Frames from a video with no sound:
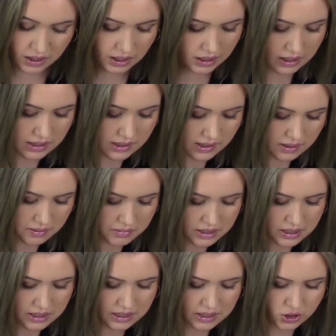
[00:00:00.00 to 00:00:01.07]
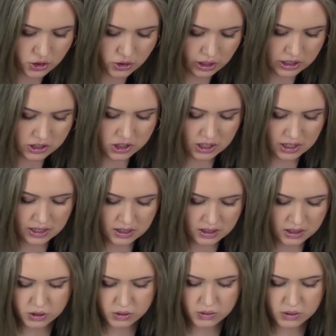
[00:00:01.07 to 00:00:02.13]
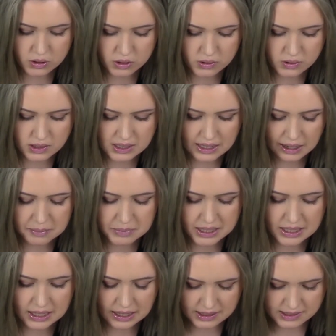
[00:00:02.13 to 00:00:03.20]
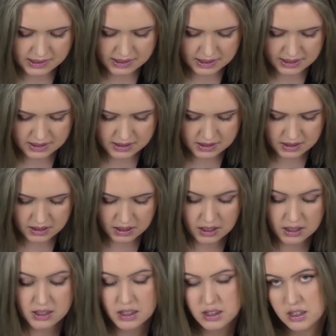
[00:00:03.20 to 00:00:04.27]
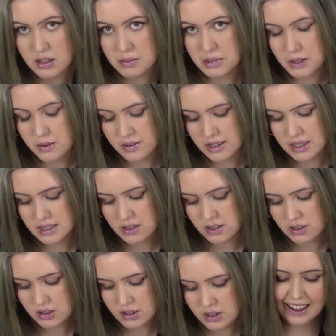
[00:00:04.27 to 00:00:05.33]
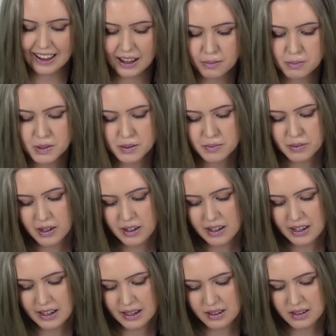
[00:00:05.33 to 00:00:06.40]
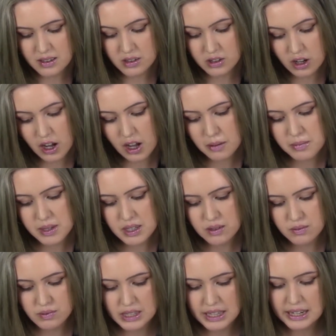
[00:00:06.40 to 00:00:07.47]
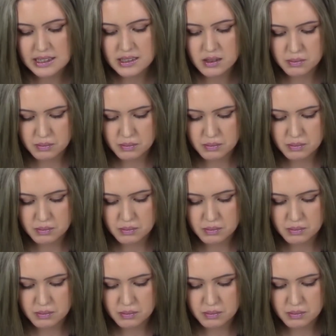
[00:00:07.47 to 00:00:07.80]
It is similar in structure to glutamic acid, another amino acid. It helps support a calm and relaxed